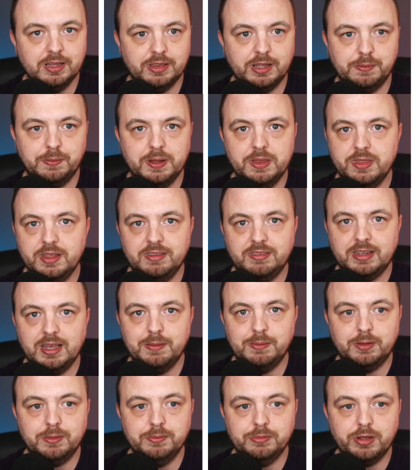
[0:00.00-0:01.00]
that when this
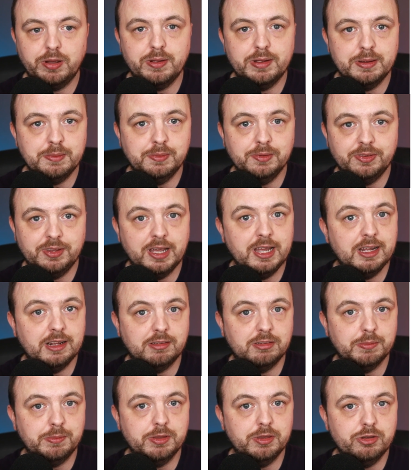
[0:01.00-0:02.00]
game comes out, it will take
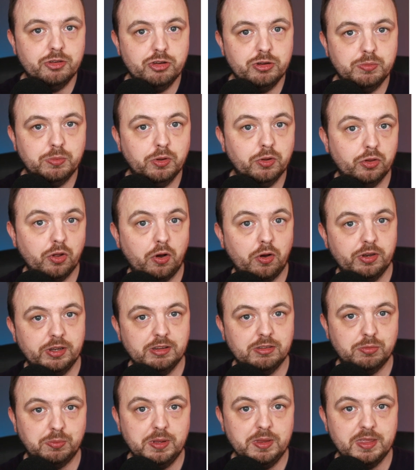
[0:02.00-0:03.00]
some of the New World
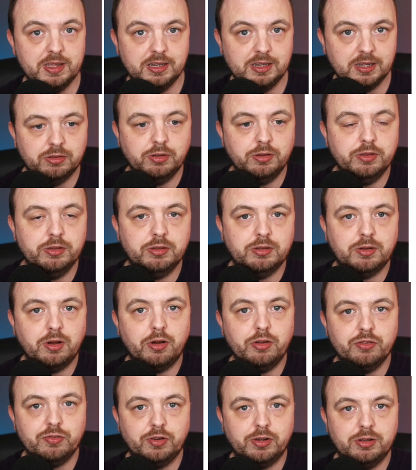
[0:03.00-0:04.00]
audience with it. So there's
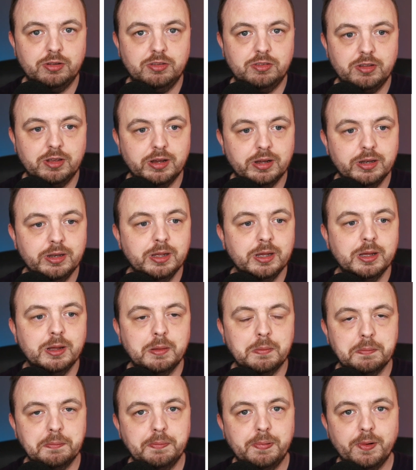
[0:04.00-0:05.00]
cause for concern,
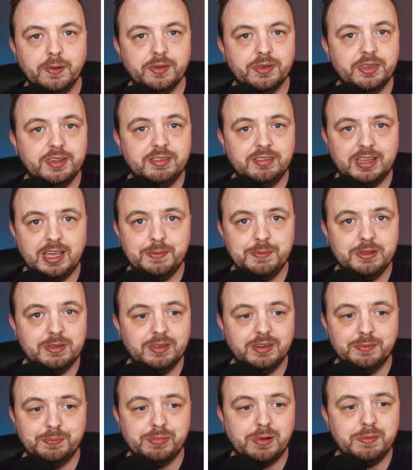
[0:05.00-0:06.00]
but this game is
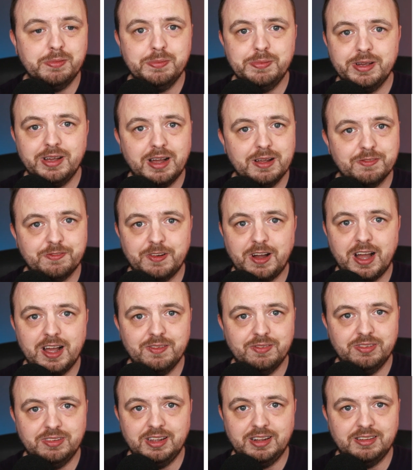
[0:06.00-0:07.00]
probably
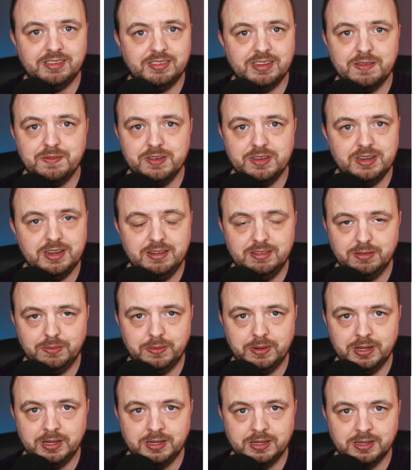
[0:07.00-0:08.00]
5, 6, 7 years
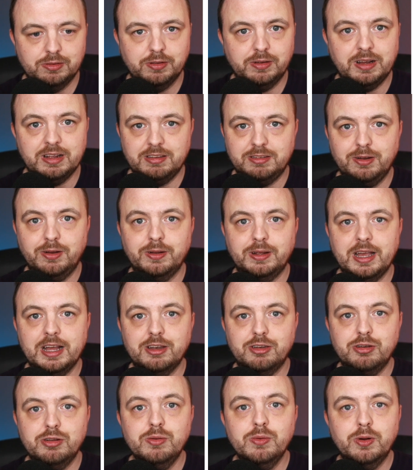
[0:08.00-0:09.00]
away. So let's not
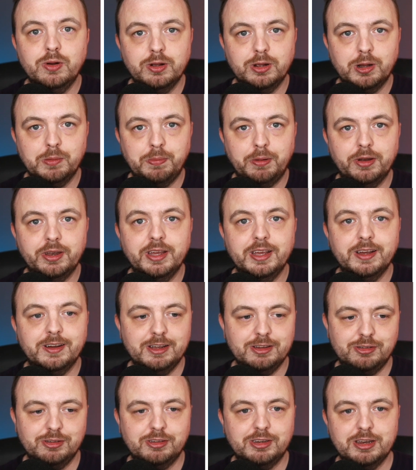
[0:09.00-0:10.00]
get too hung up on it.
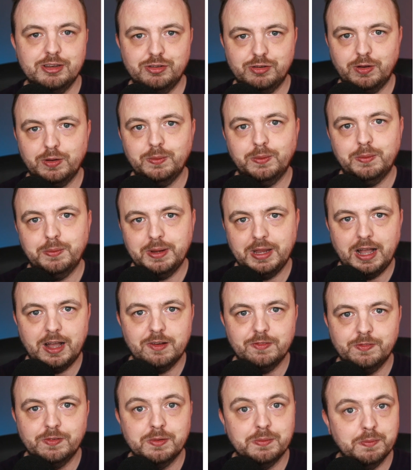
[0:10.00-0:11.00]
Let's just enjoy what we
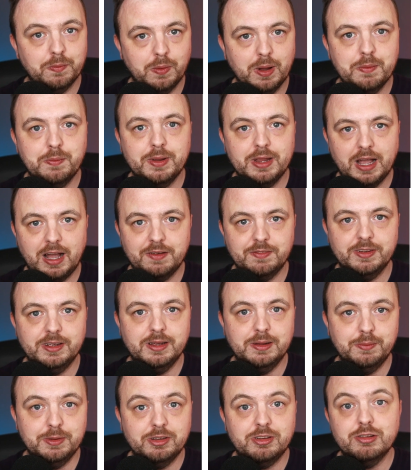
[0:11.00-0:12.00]
have when we have
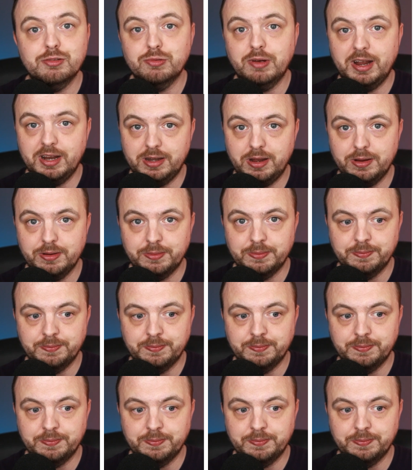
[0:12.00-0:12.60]
it, which is right now.